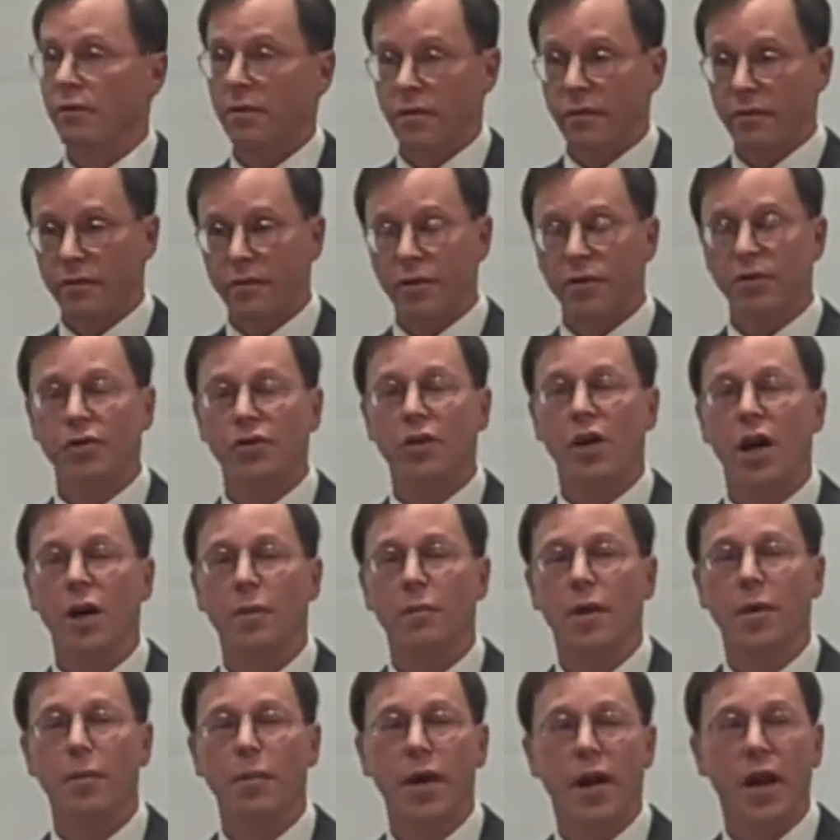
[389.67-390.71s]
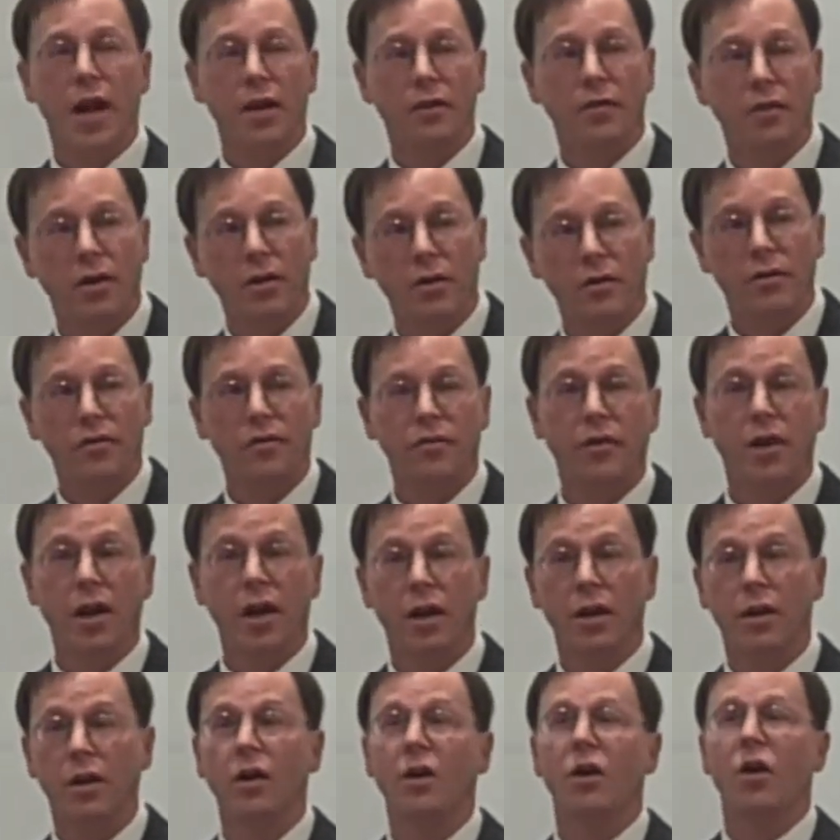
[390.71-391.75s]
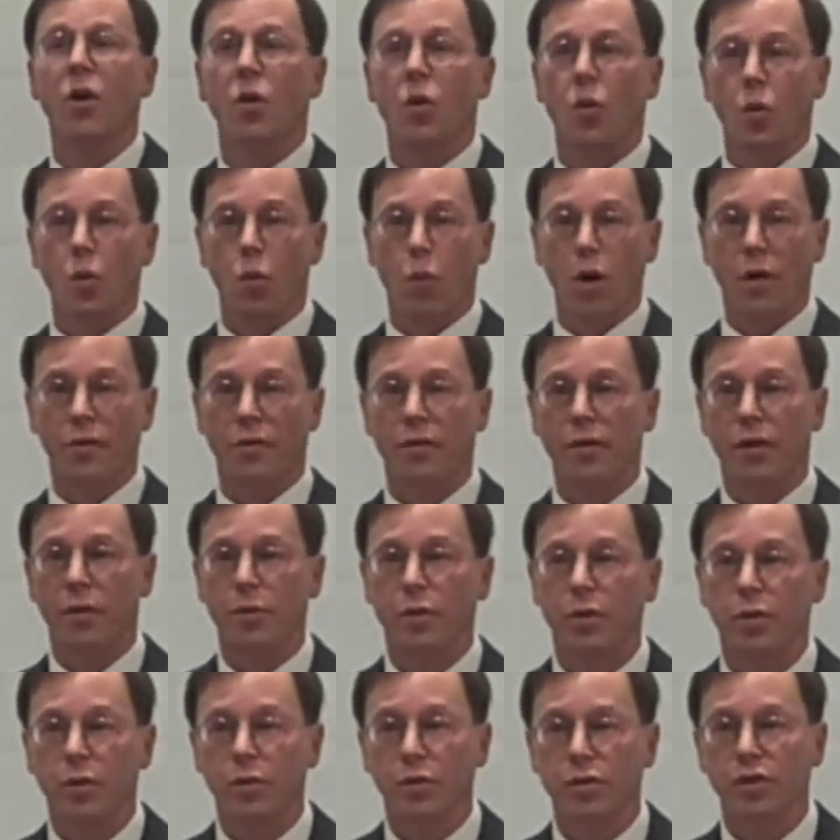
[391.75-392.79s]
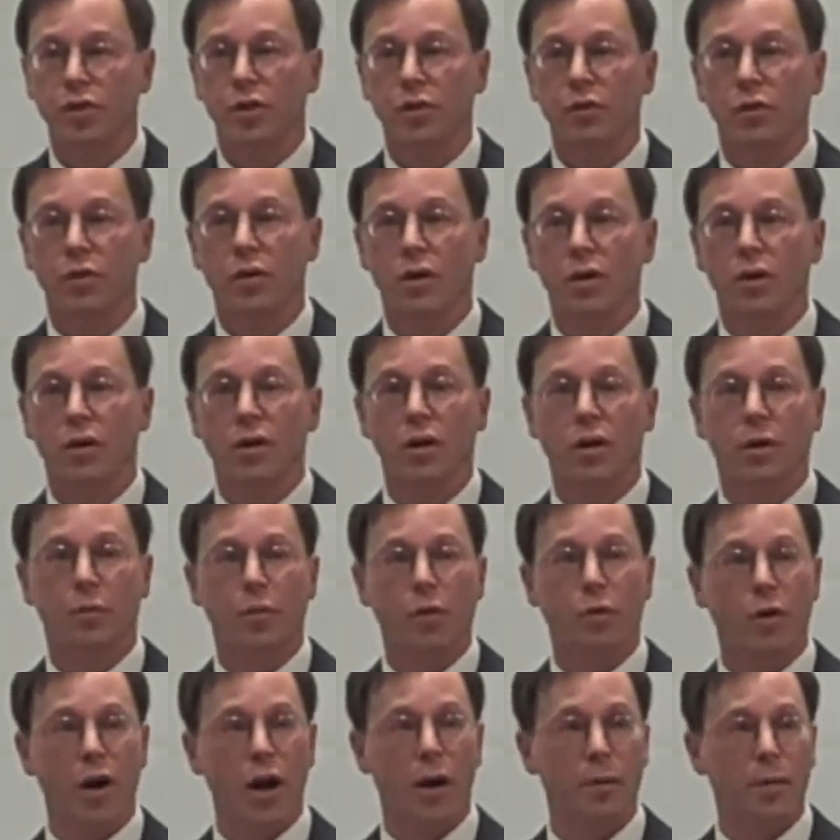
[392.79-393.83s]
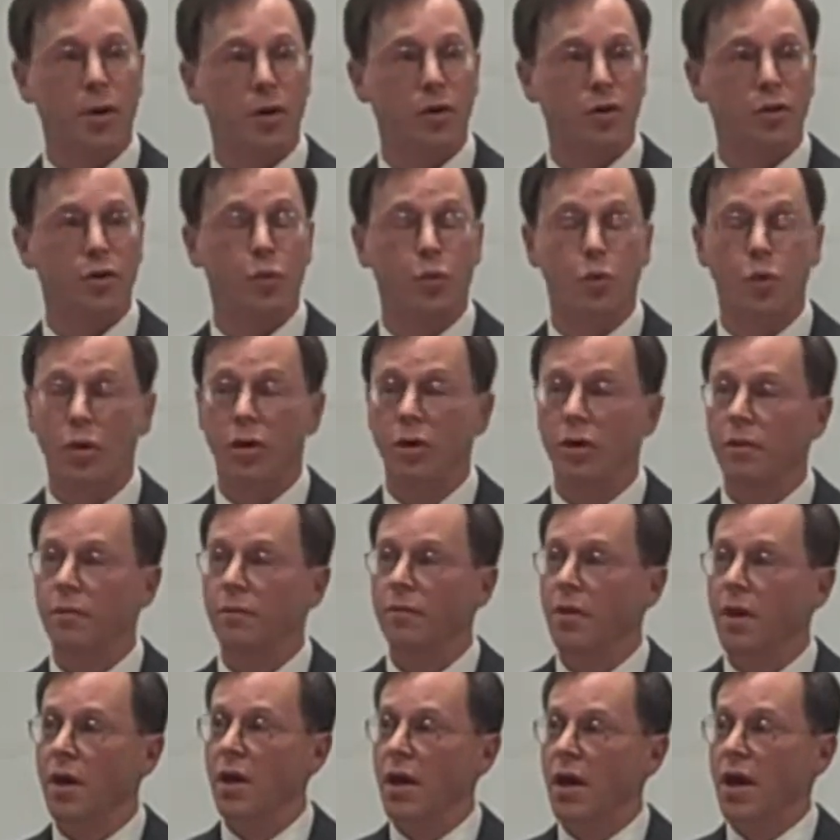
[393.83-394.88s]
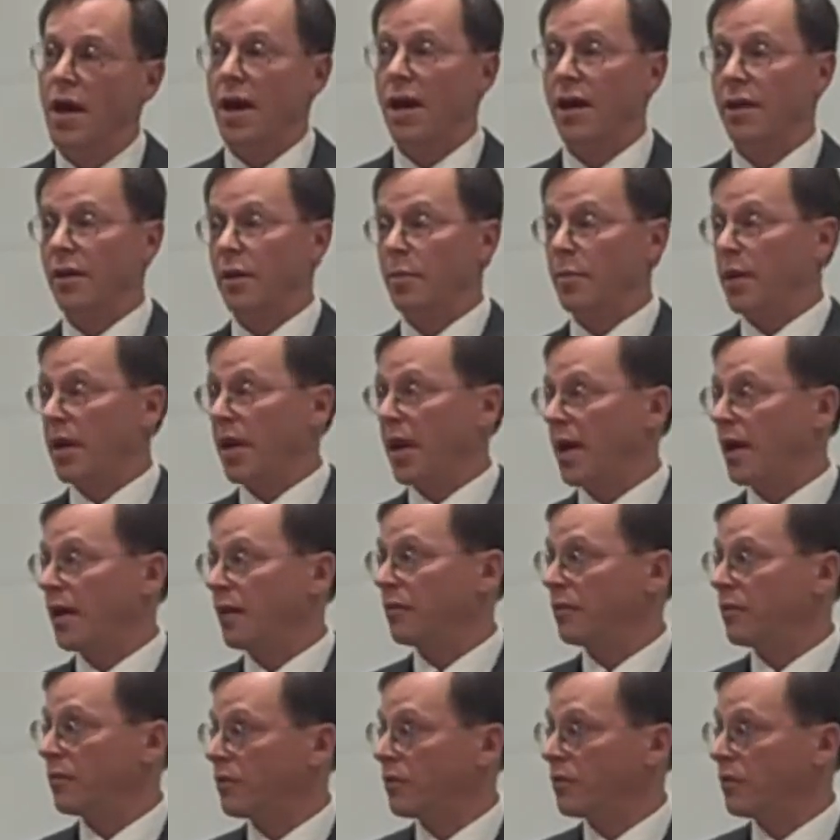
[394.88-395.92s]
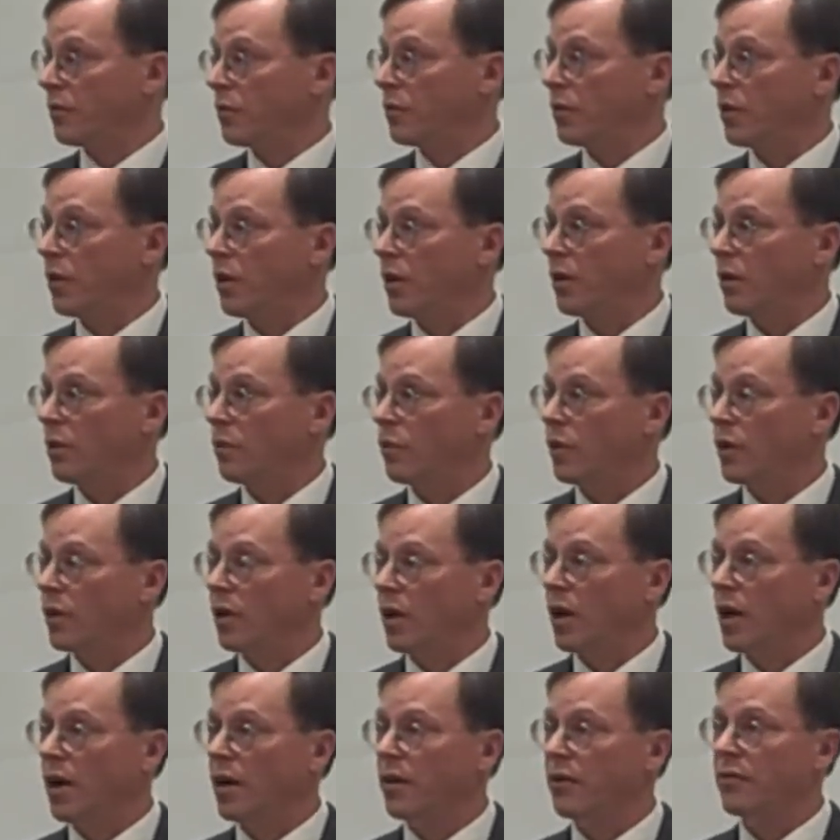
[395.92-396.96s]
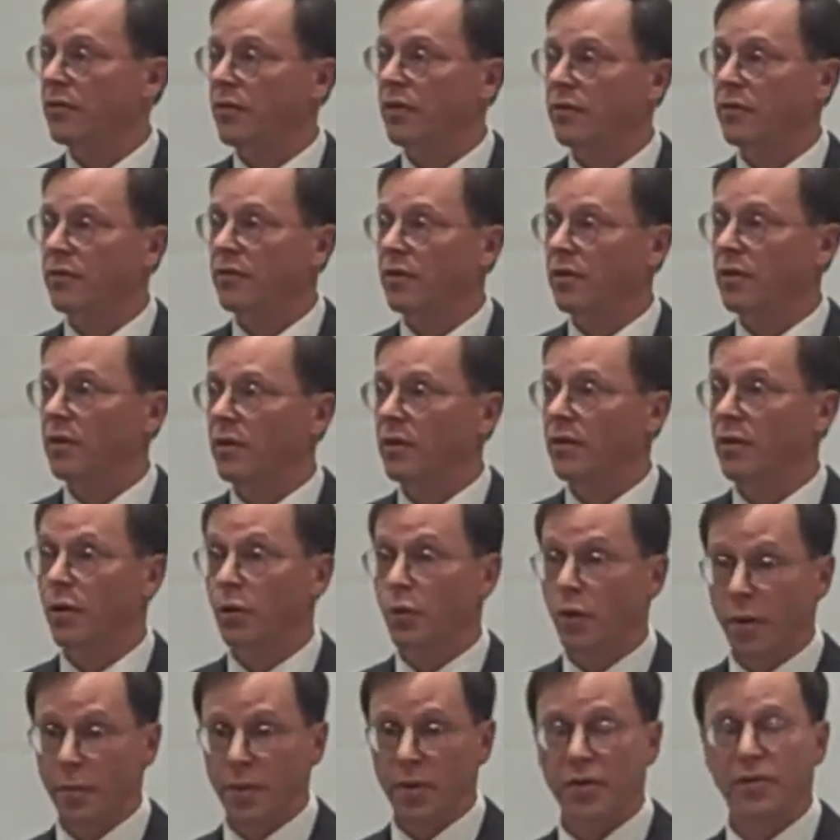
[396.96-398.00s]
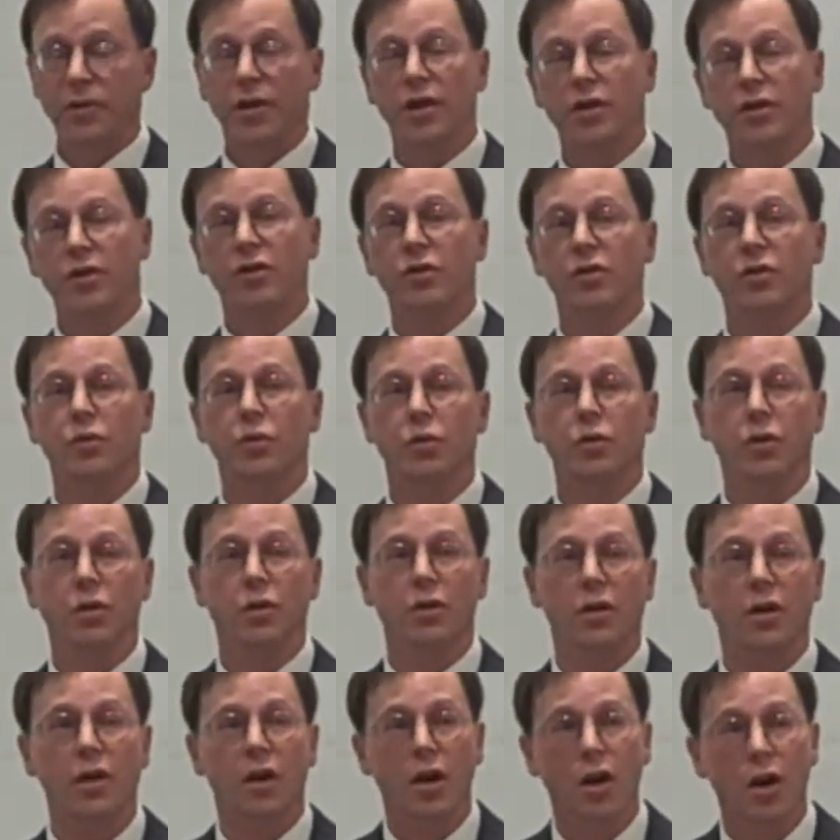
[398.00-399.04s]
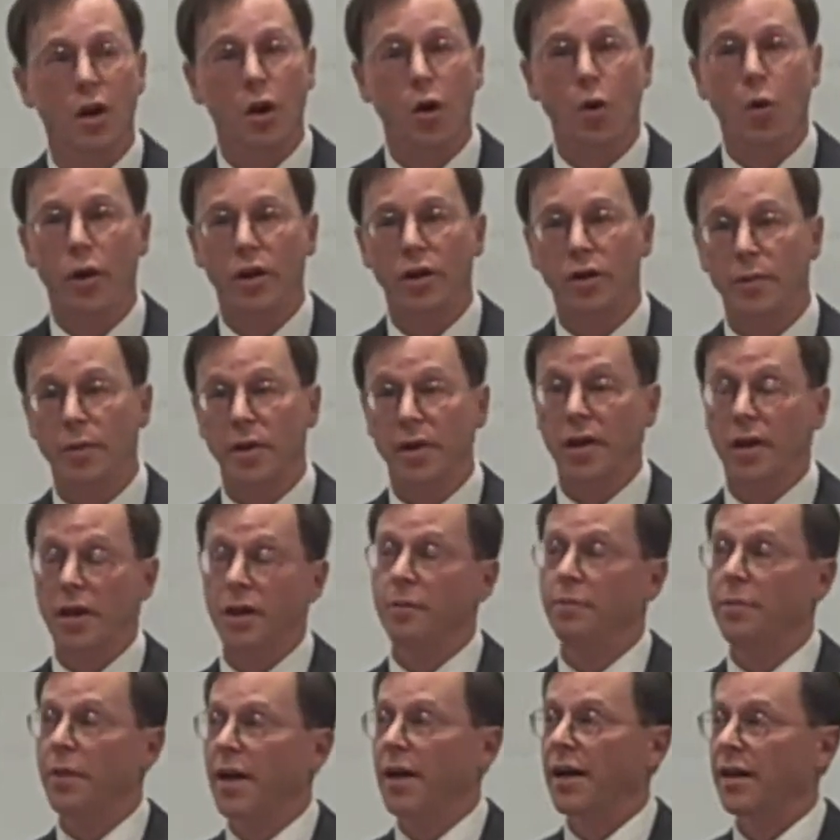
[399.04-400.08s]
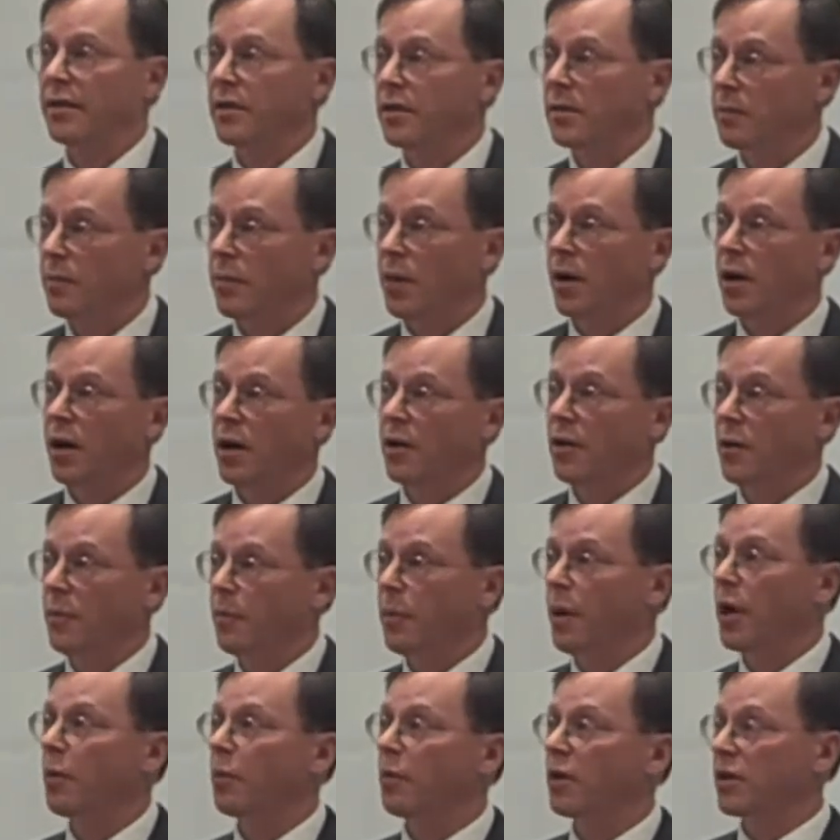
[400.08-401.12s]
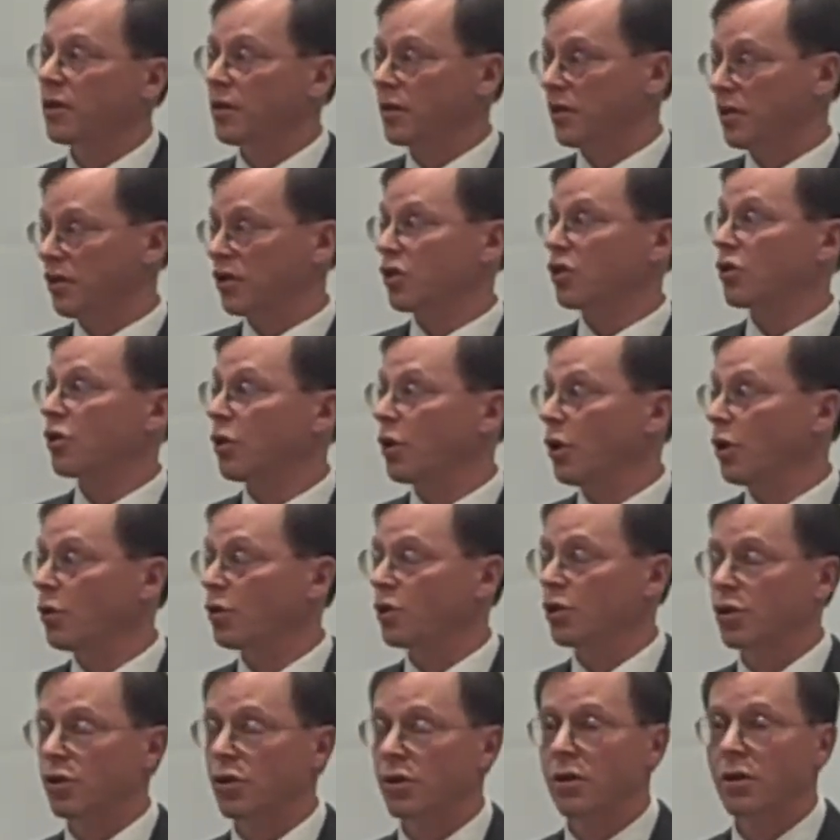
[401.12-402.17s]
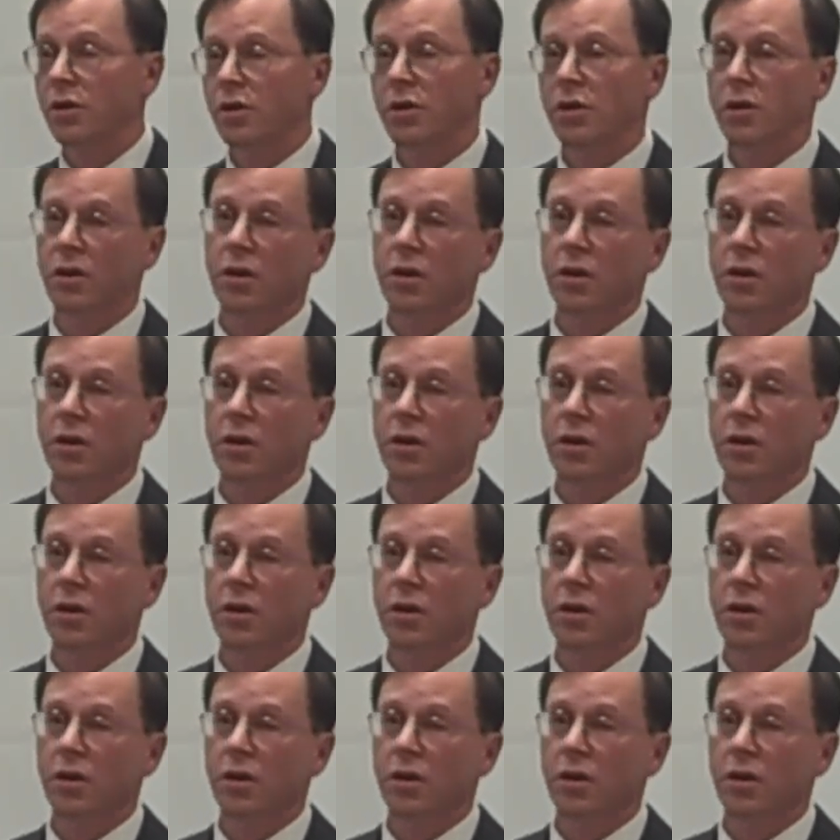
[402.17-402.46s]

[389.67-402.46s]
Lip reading: For the first time, they began to understand what their pollution parameters were. And they began to realize that their reputations were going to be impacted by the public disclosure